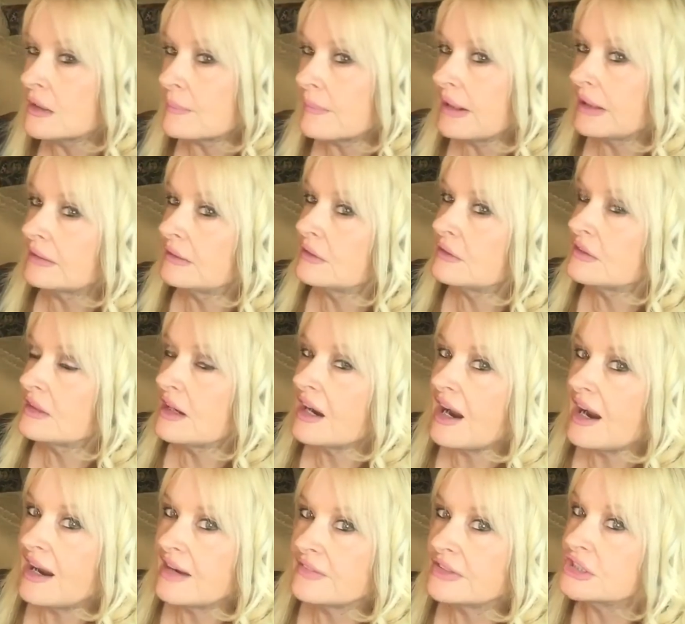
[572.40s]
back there that
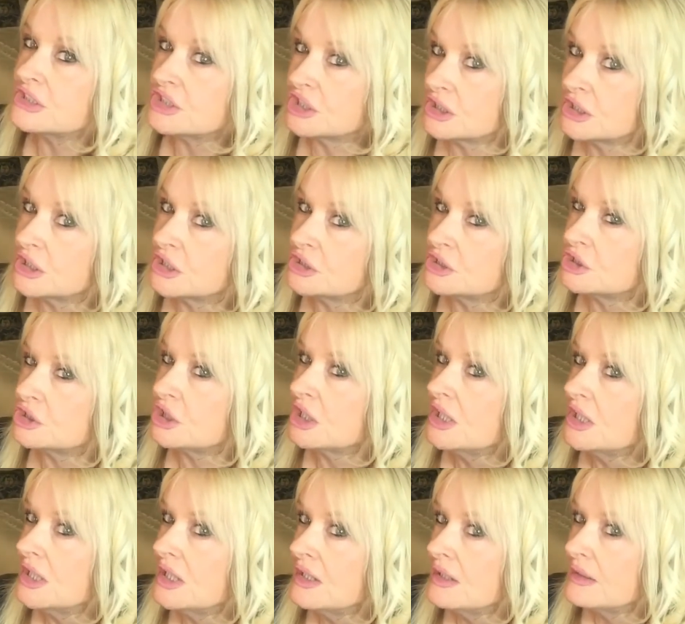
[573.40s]
I haven't touched,
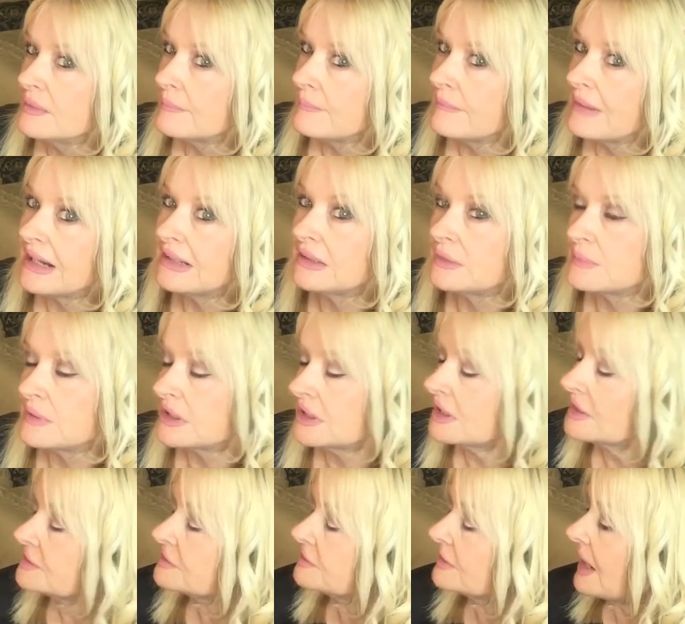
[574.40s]
mainly
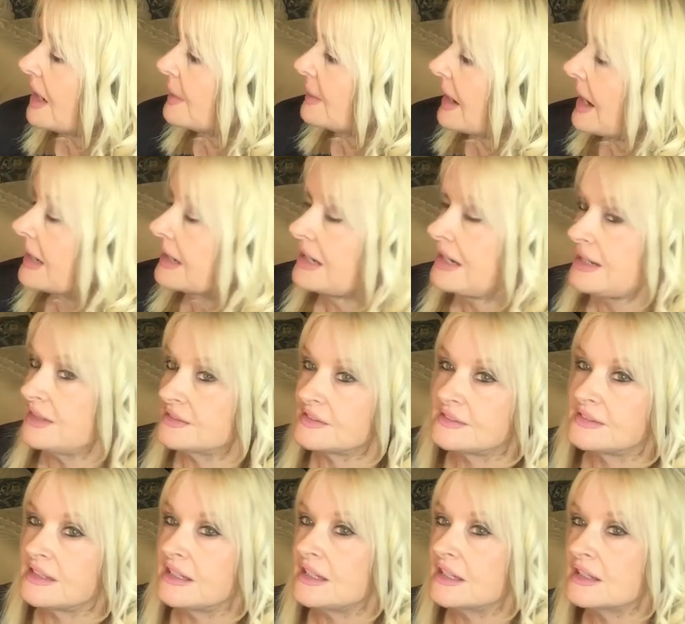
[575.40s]
because I can't
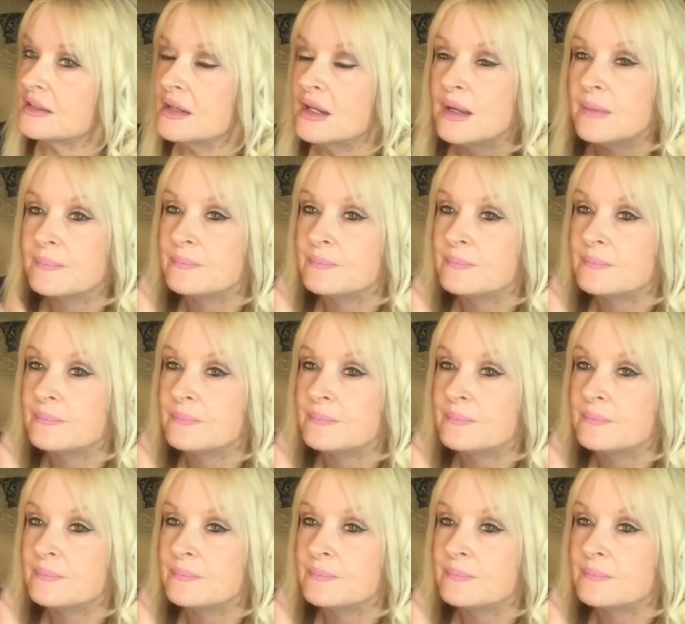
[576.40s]
see it.